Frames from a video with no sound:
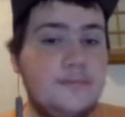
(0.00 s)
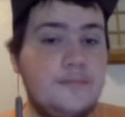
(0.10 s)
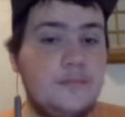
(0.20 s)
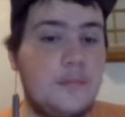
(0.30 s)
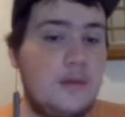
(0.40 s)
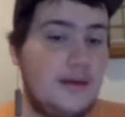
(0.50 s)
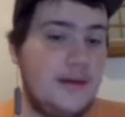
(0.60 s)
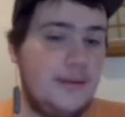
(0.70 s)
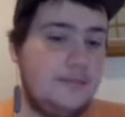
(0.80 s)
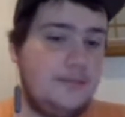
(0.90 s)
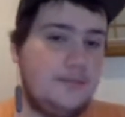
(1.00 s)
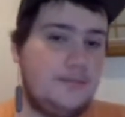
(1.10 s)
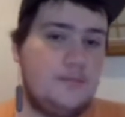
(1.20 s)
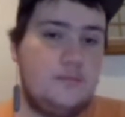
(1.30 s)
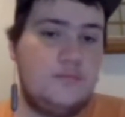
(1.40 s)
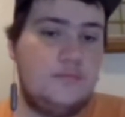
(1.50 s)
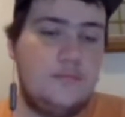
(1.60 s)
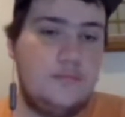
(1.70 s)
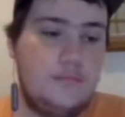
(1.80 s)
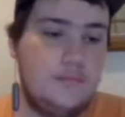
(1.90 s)

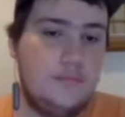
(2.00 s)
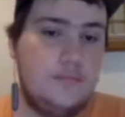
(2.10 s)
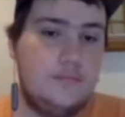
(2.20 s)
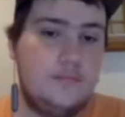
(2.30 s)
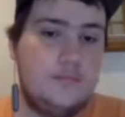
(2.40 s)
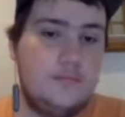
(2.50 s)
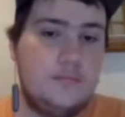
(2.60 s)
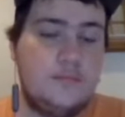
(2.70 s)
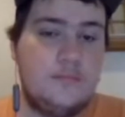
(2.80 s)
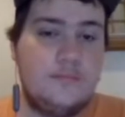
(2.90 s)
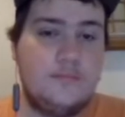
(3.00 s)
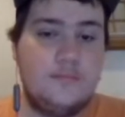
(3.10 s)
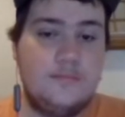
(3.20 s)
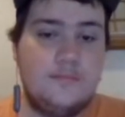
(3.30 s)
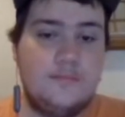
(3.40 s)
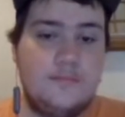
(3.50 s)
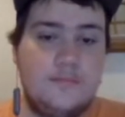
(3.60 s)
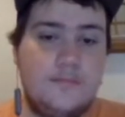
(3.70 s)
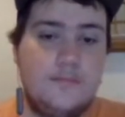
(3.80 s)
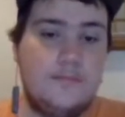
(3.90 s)

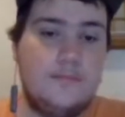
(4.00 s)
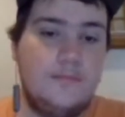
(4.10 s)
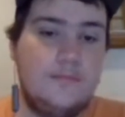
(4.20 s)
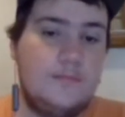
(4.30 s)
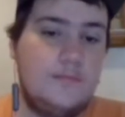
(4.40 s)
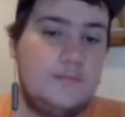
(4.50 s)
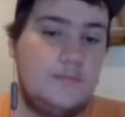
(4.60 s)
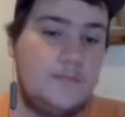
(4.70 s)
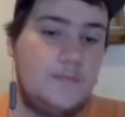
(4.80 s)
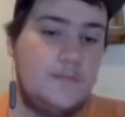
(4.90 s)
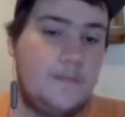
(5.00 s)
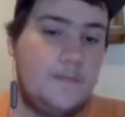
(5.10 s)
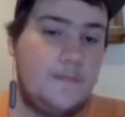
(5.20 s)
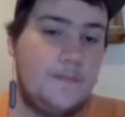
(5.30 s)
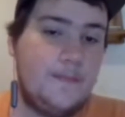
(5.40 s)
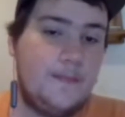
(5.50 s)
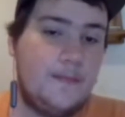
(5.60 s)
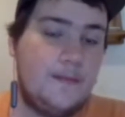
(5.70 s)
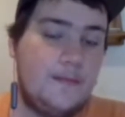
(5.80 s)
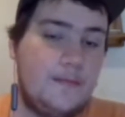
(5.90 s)

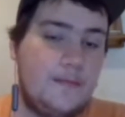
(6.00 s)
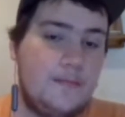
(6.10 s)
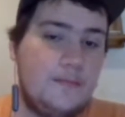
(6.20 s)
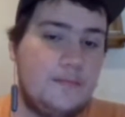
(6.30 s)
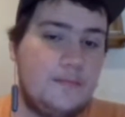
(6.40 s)
No words are spoken by the person on screen.